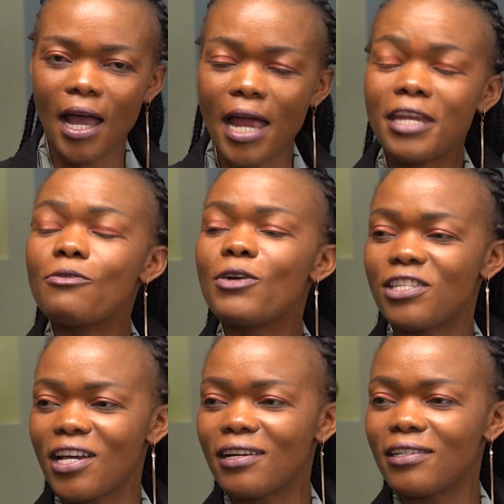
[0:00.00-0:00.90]
a new
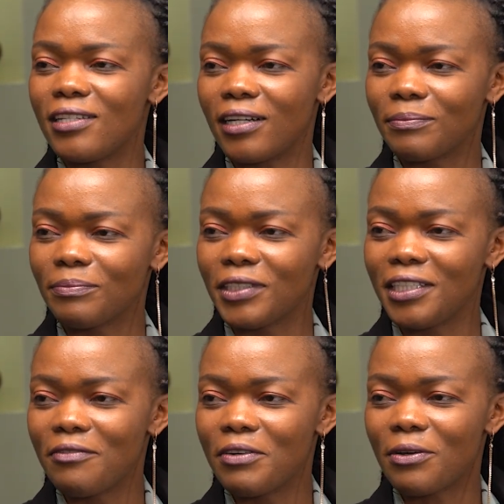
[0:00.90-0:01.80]
HR leader in
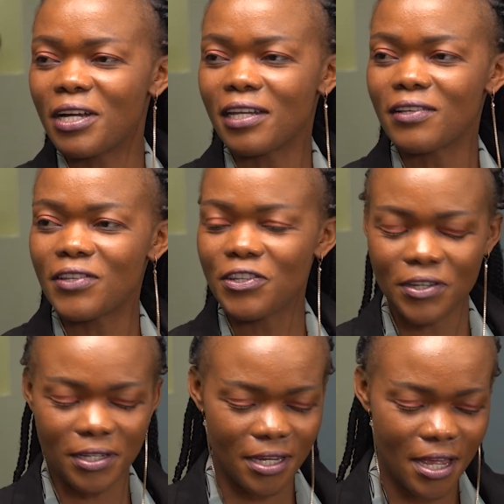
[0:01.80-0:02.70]
every organization.